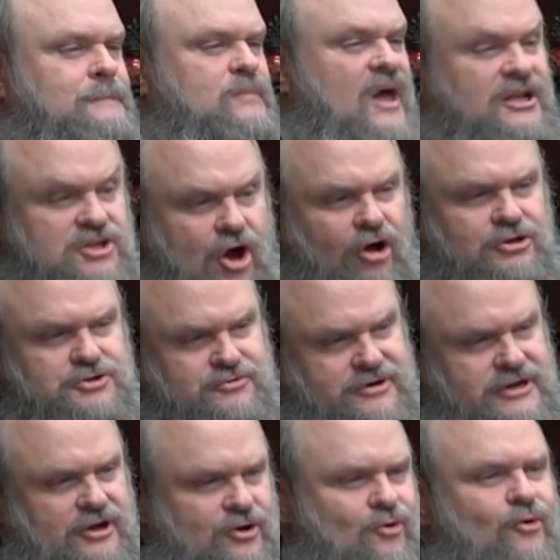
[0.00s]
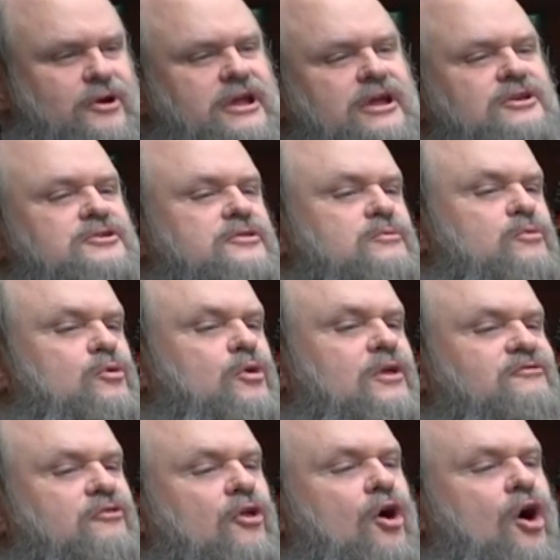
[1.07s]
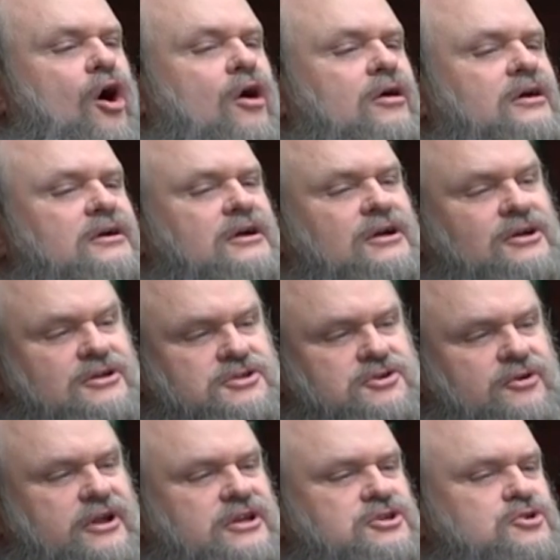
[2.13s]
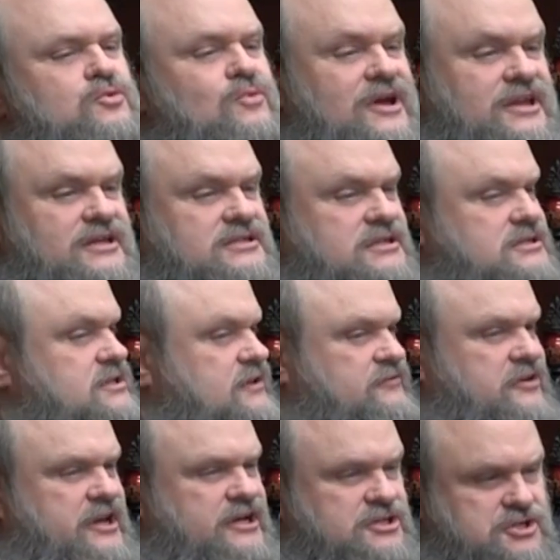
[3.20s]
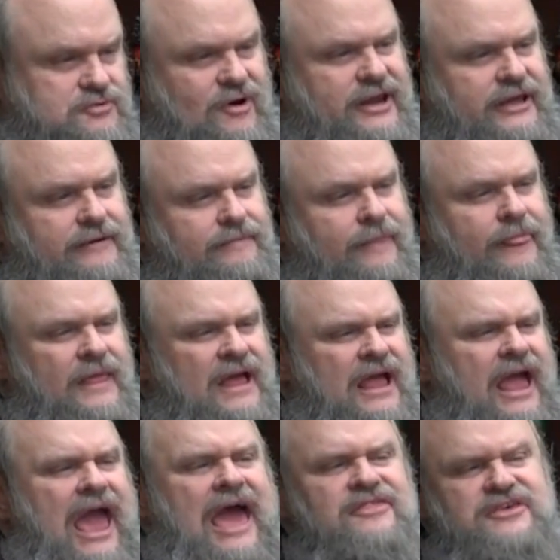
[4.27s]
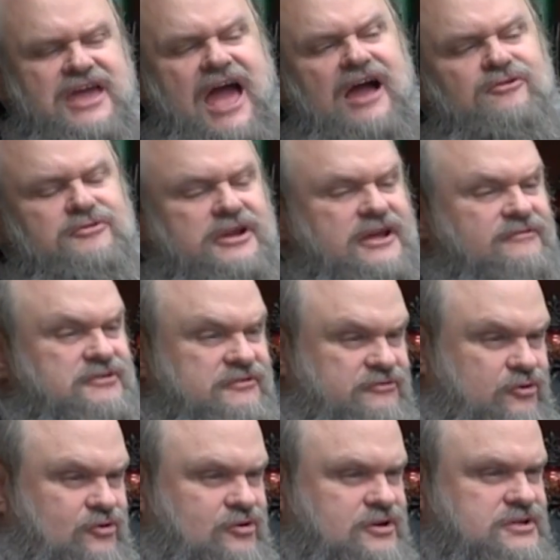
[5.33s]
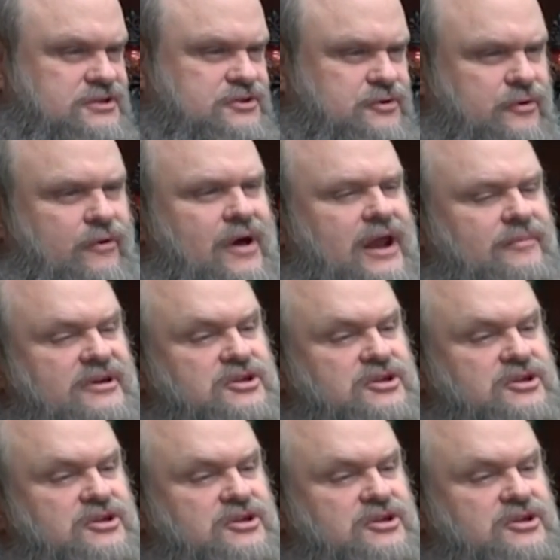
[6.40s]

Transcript: Adultery, according to the rule of law concerning 2 witnesses, Leviticus 20, and the equity of divorce, Deuteronomy